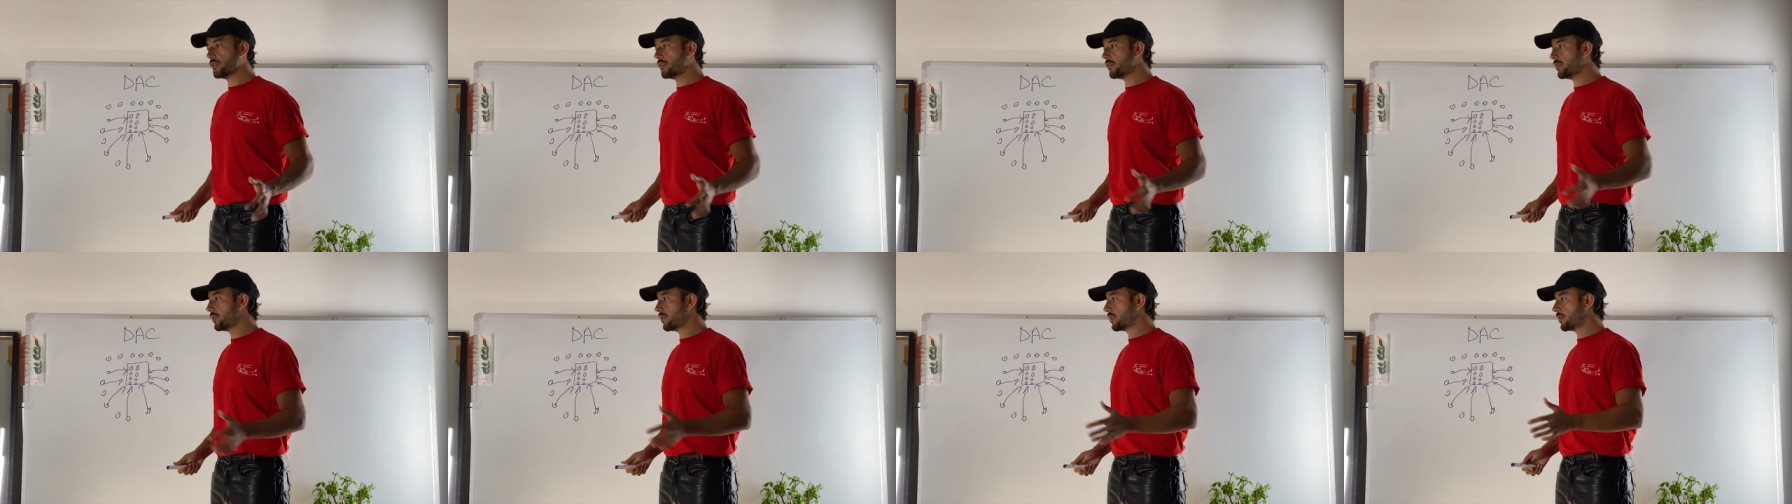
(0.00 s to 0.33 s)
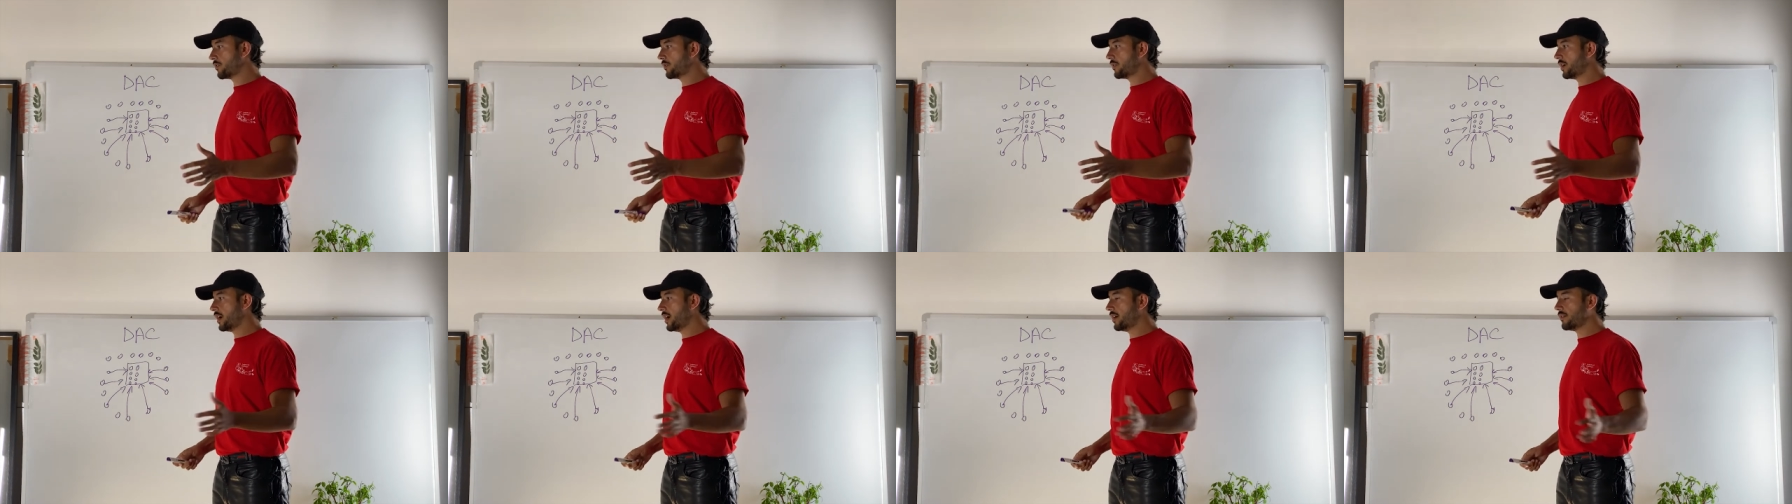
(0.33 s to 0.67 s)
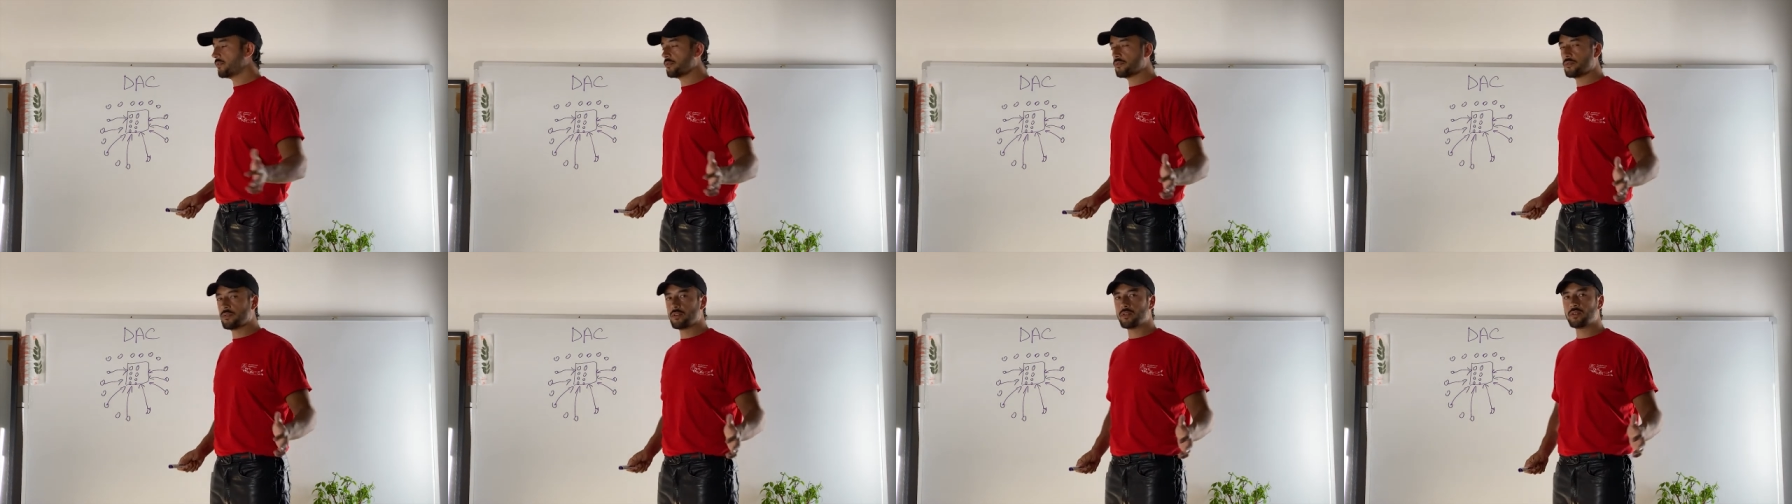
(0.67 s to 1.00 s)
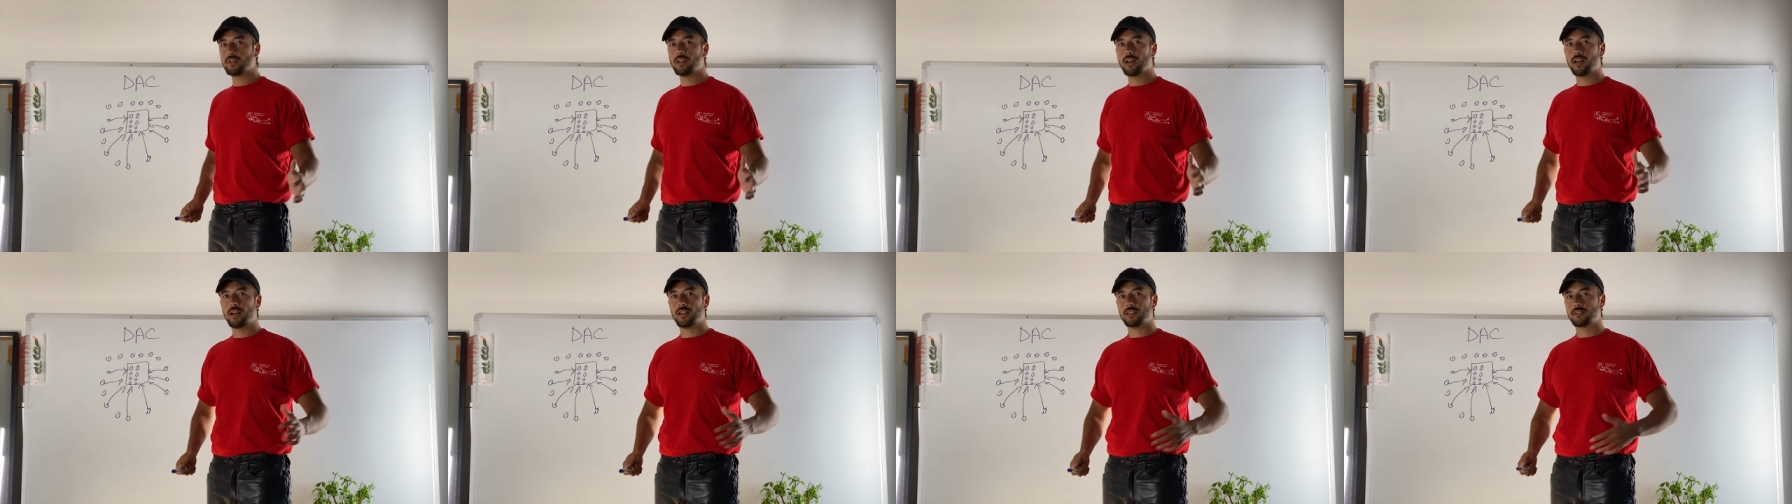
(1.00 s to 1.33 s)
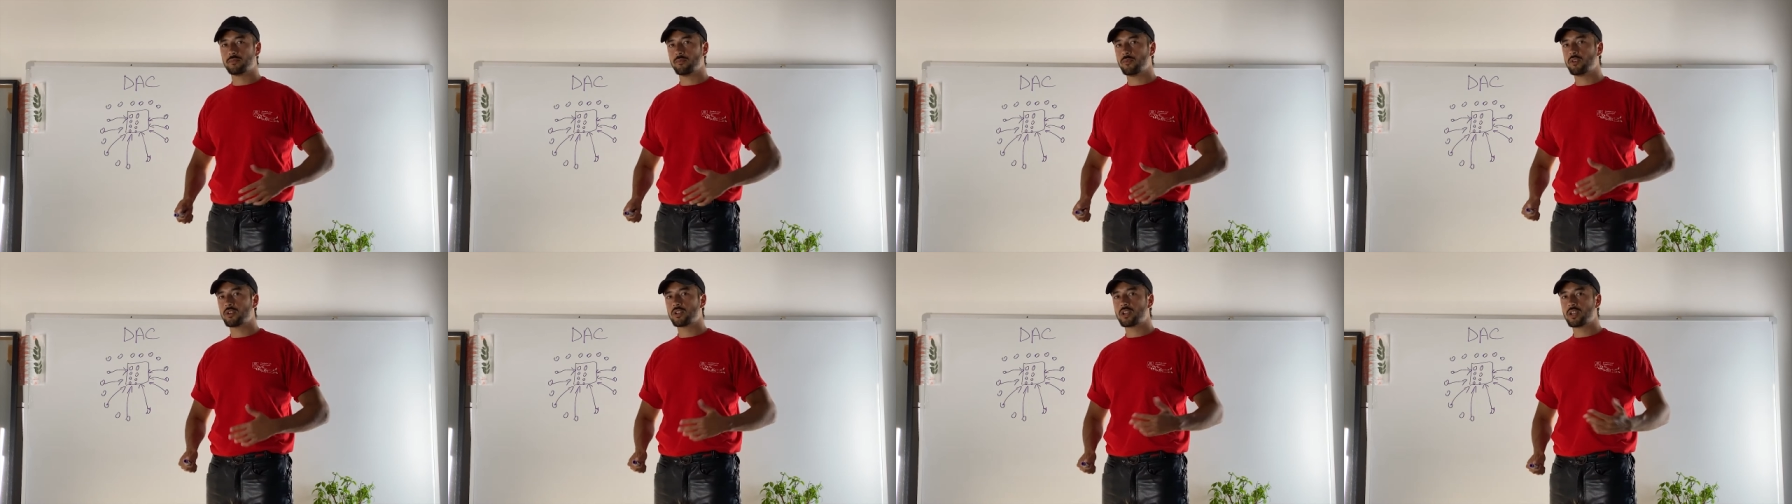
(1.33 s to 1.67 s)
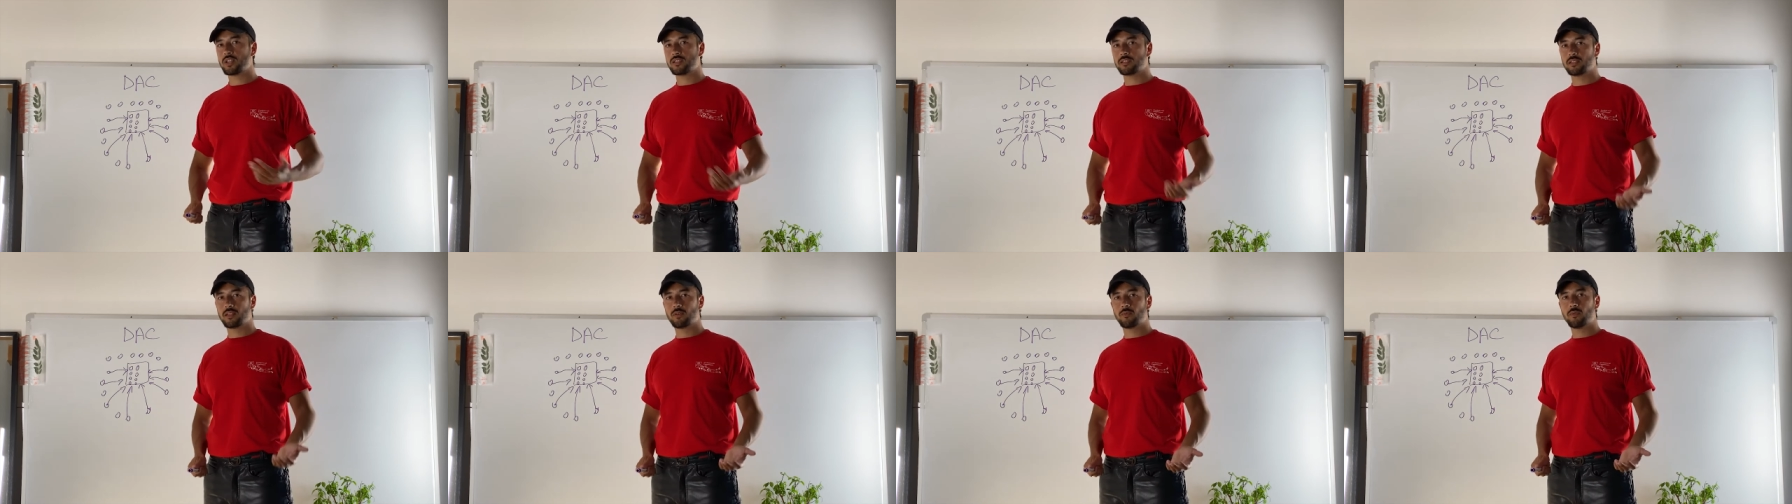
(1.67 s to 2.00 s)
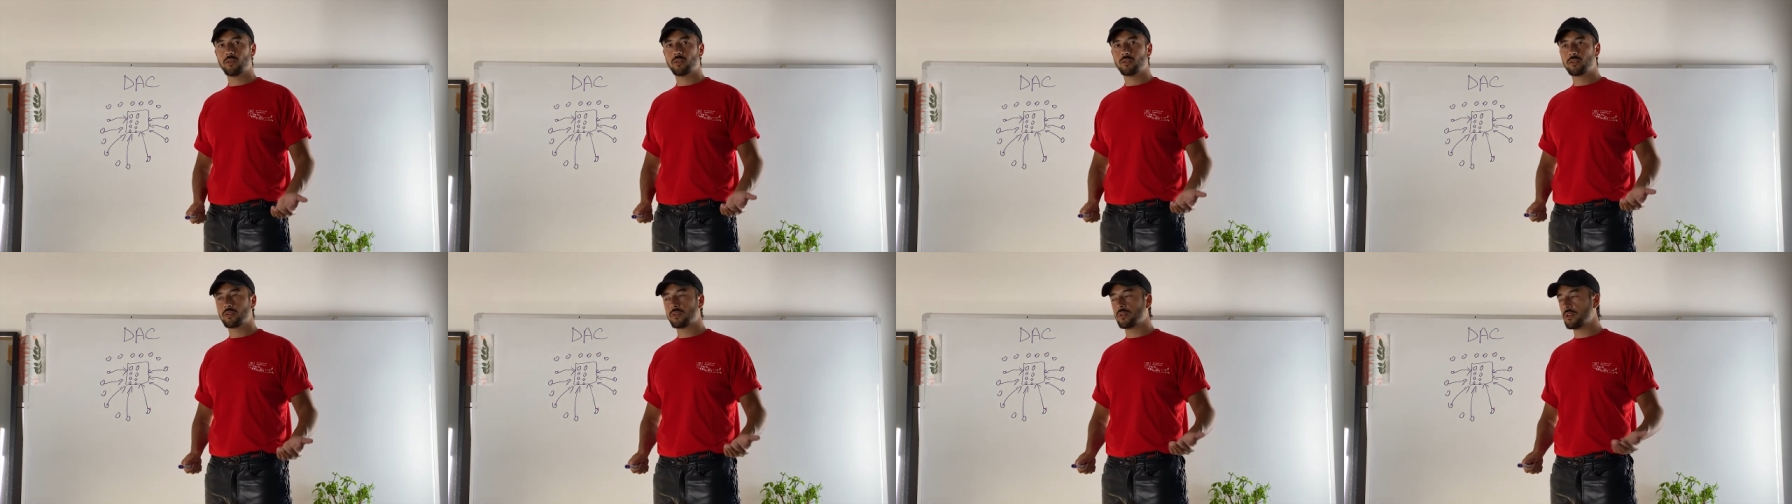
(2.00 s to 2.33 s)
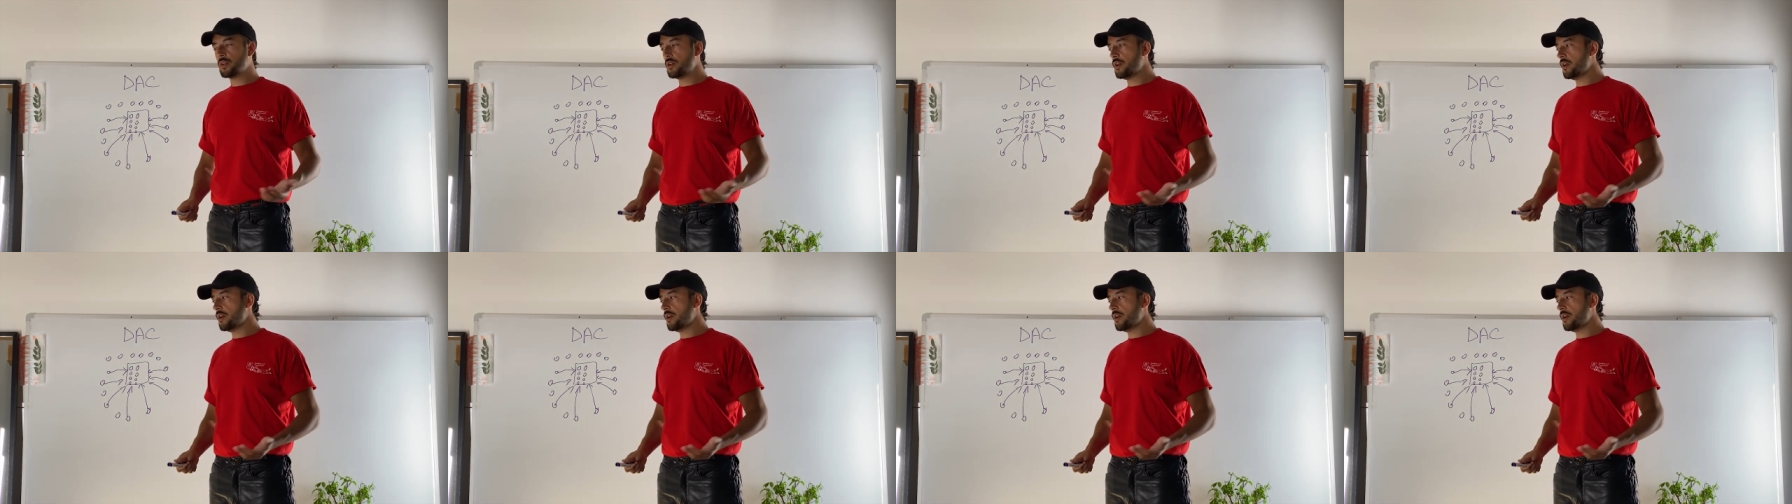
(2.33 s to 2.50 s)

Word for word: or have fun as much as they want.